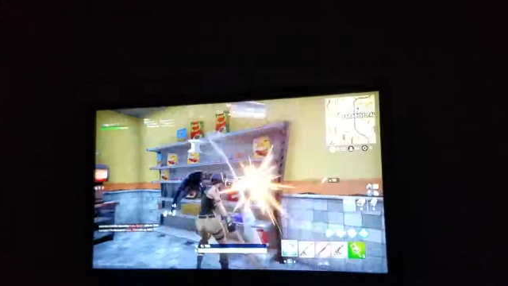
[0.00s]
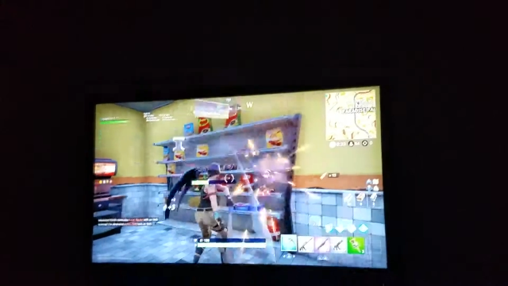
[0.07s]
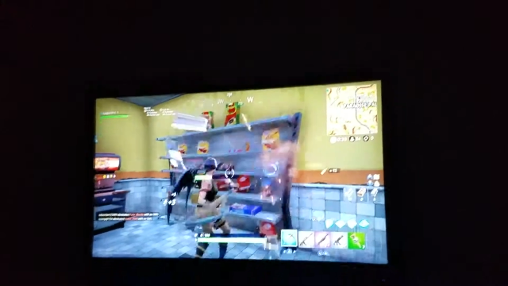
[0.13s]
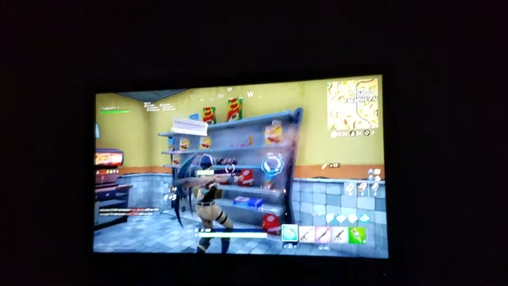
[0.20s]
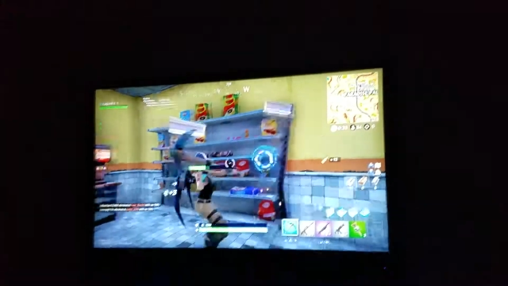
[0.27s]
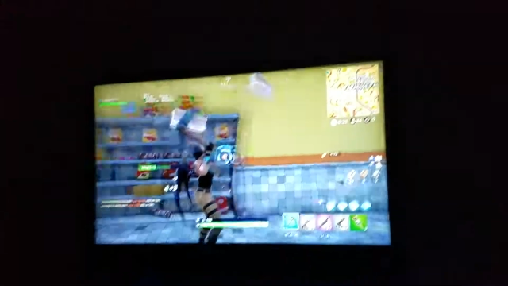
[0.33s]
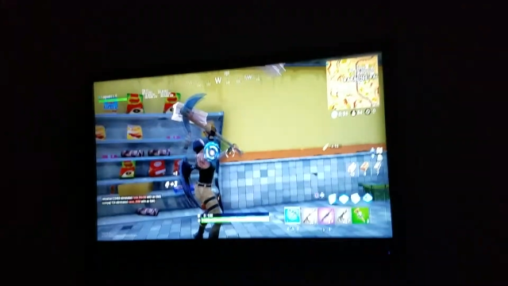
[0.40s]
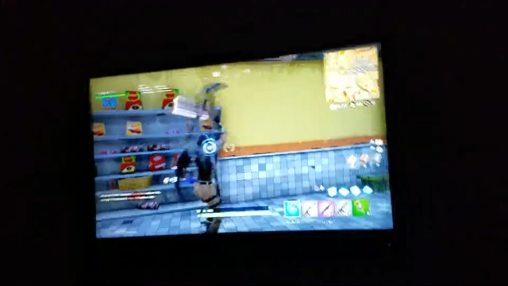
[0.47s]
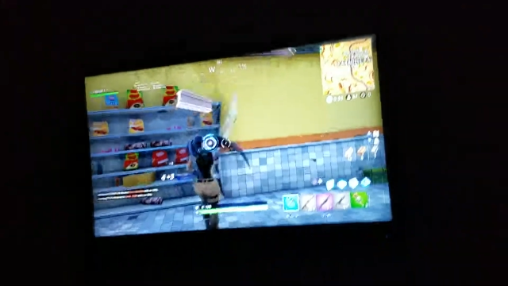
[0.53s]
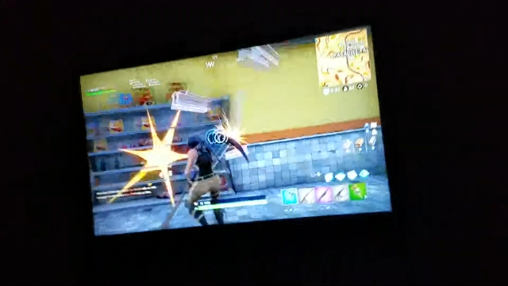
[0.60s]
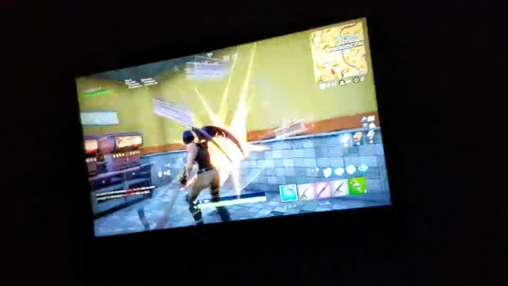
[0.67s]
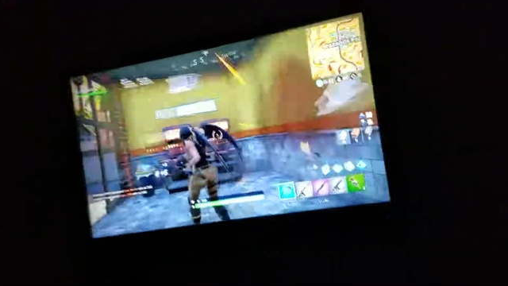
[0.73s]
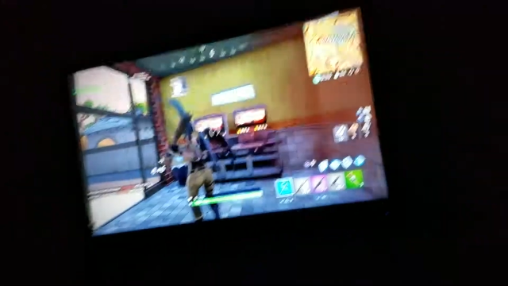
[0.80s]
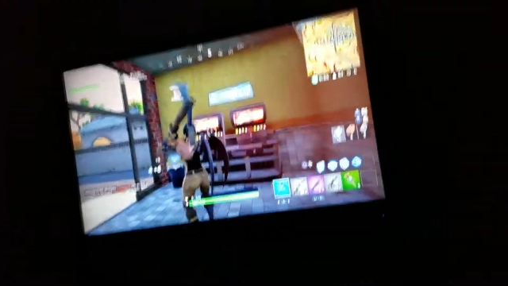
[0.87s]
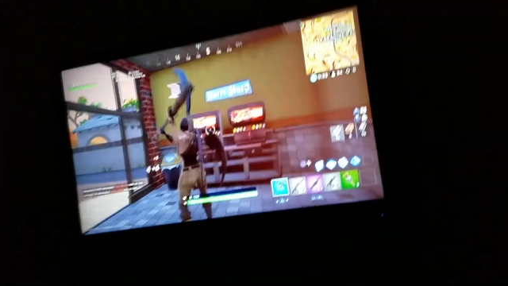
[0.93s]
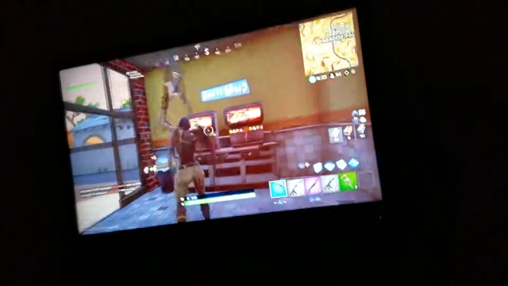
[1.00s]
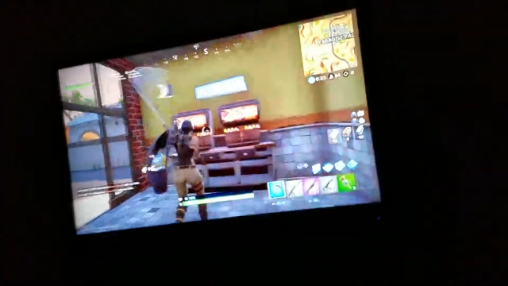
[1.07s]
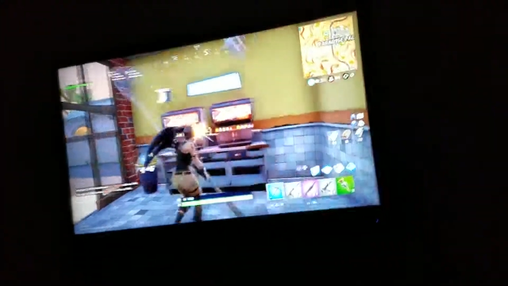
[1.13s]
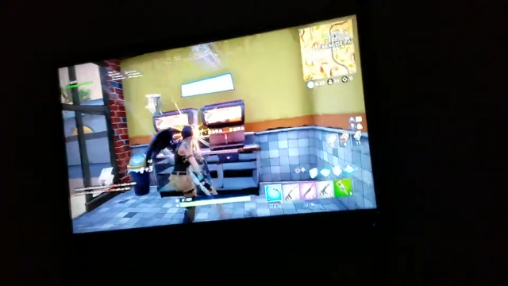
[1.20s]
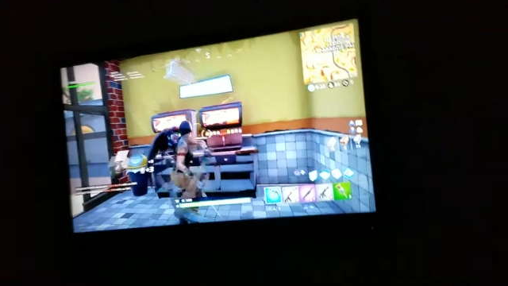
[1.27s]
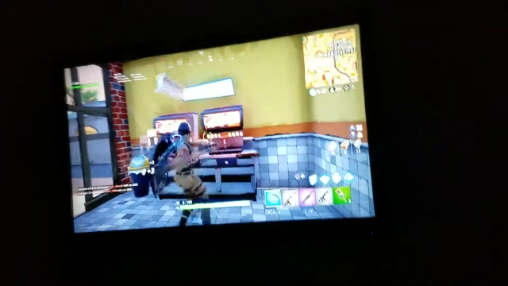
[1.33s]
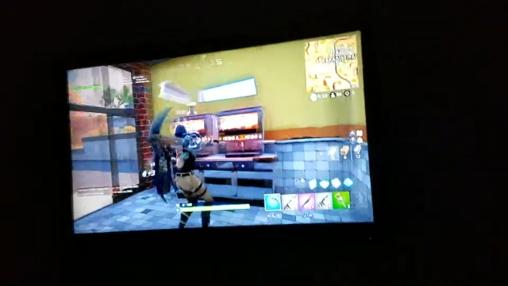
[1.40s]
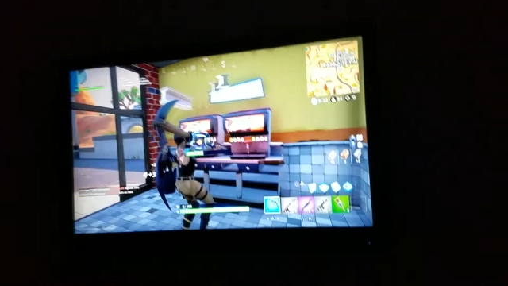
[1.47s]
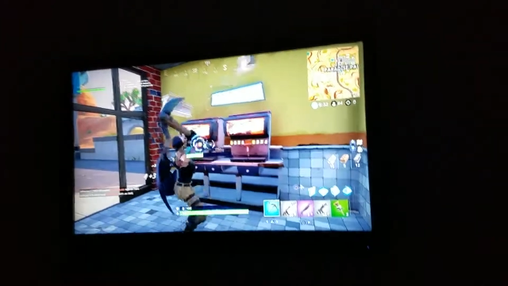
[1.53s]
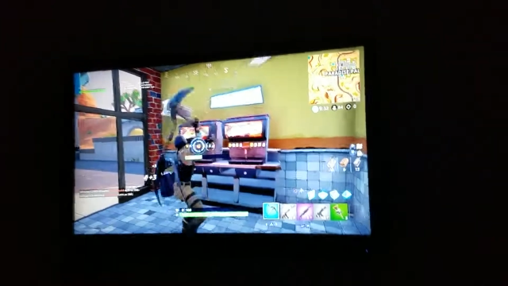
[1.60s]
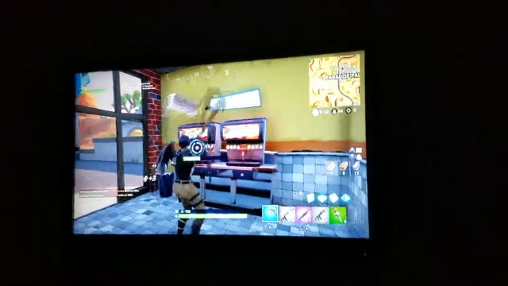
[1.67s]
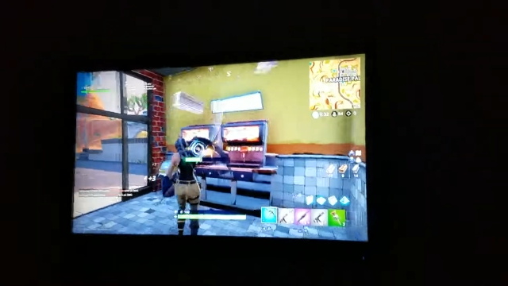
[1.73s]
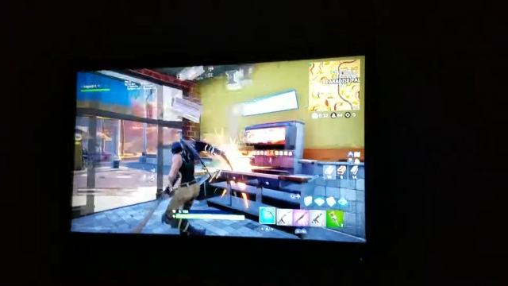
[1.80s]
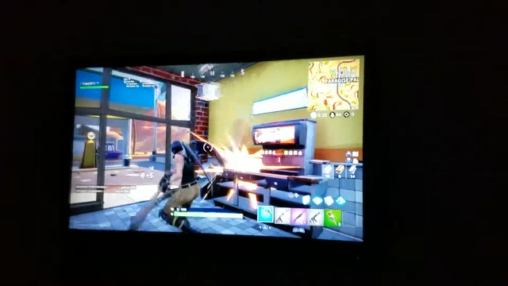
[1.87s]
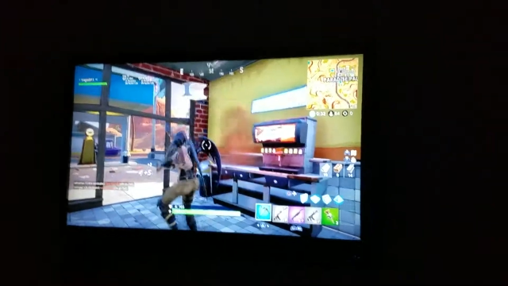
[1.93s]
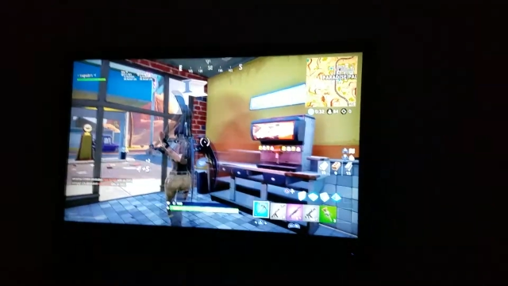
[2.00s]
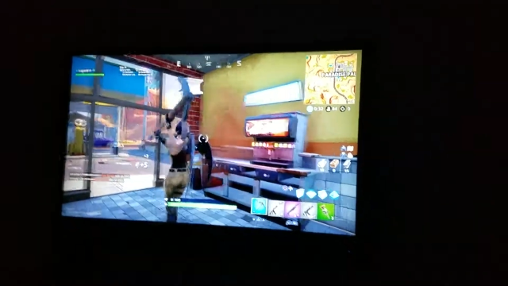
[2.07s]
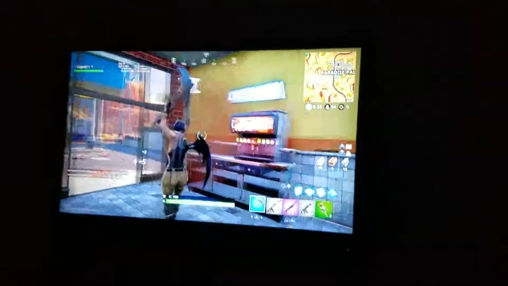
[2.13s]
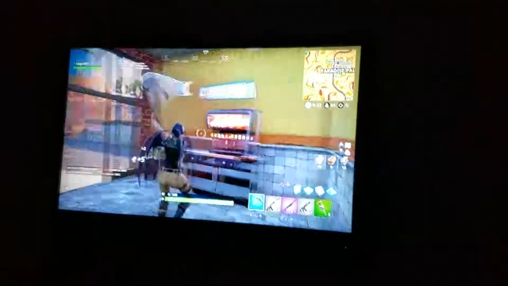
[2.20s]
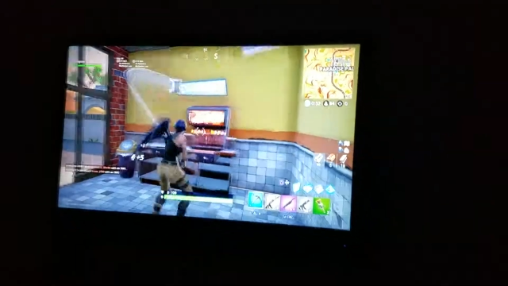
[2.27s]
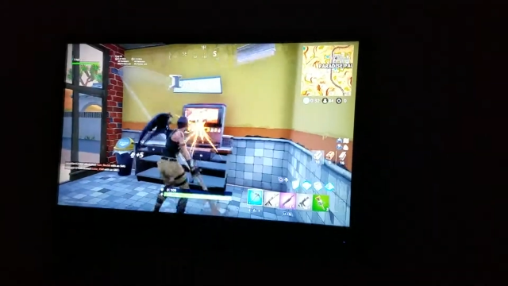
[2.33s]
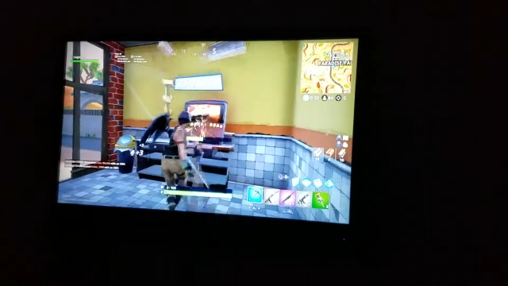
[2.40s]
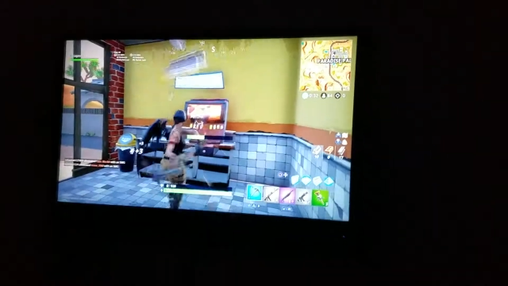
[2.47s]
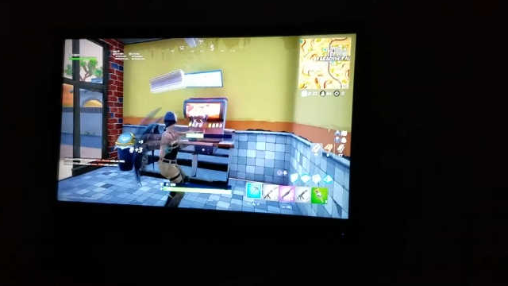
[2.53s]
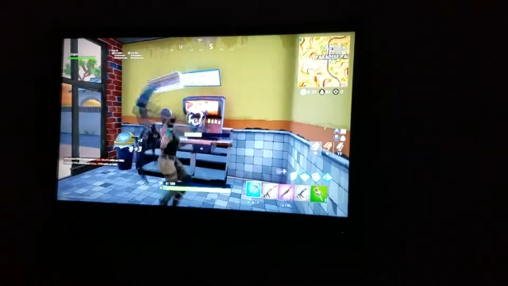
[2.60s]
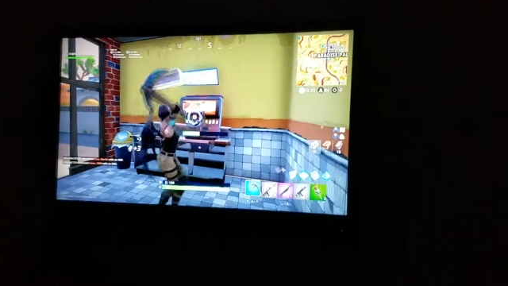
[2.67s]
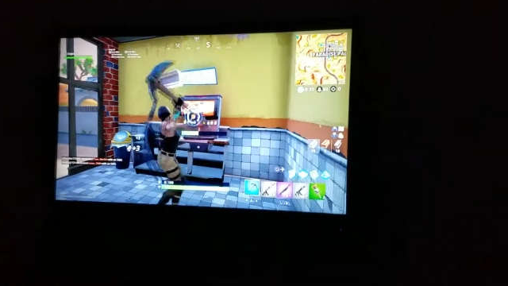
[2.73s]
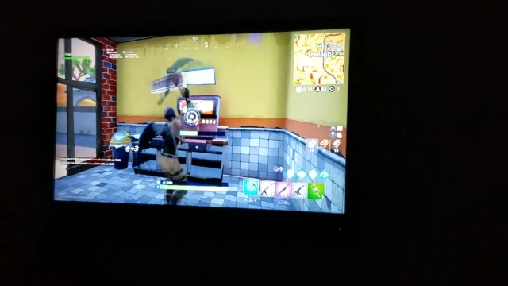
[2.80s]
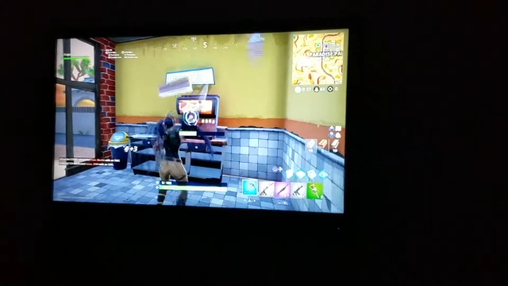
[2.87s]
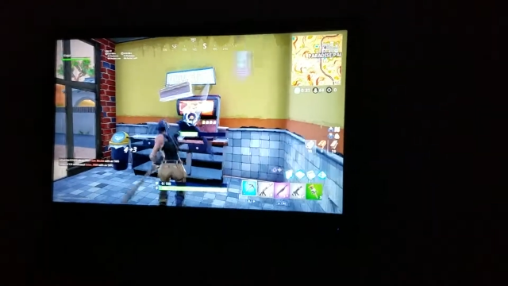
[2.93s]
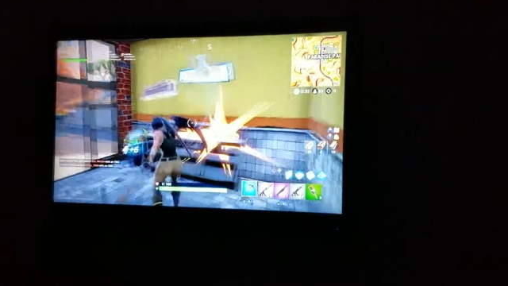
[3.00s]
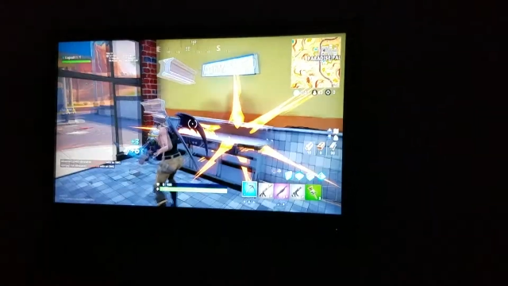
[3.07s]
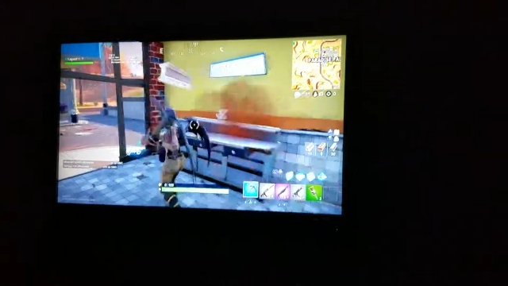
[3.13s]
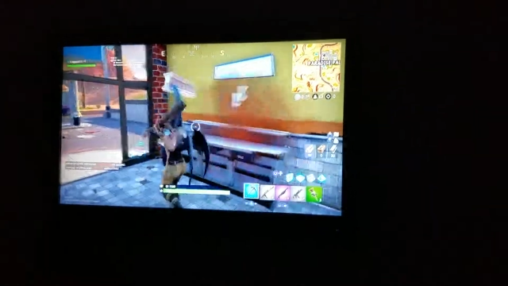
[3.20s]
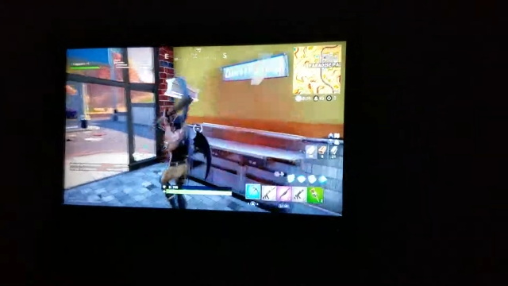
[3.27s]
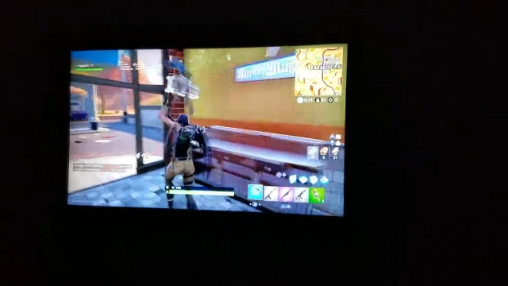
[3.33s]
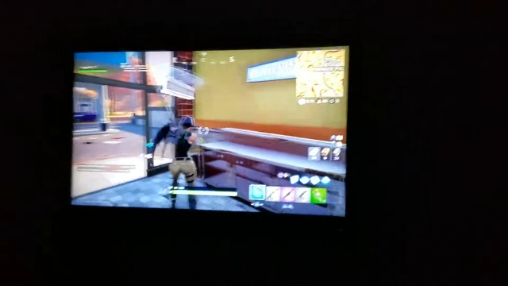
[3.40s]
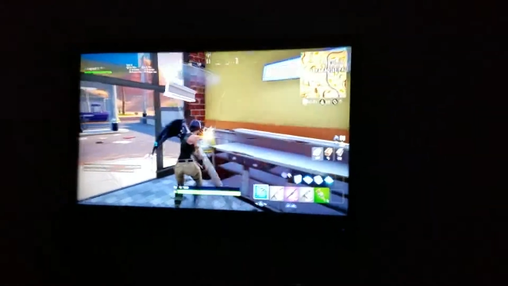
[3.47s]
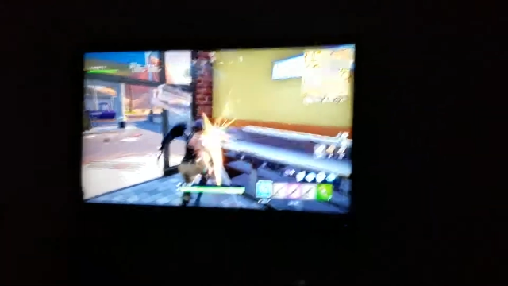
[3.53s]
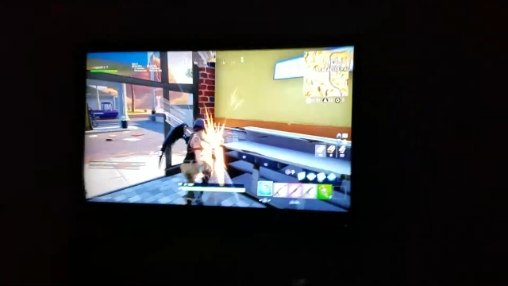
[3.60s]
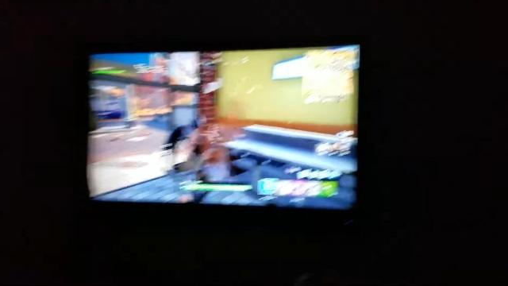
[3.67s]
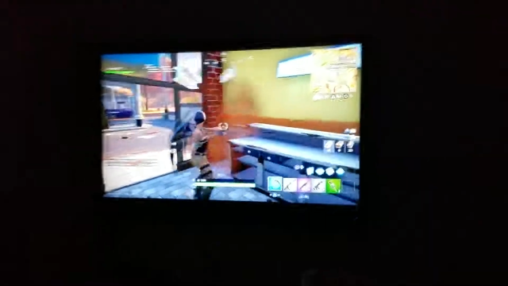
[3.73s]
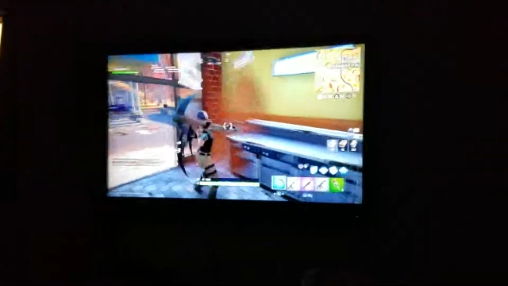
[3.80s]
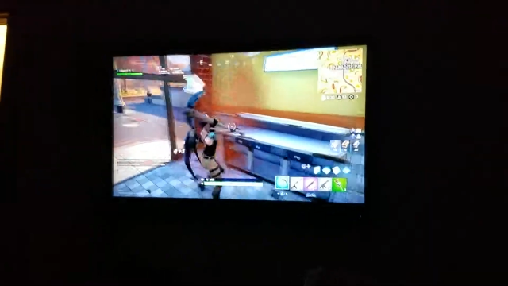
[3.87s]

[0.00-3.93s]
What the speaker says: [unreadable: no face in view]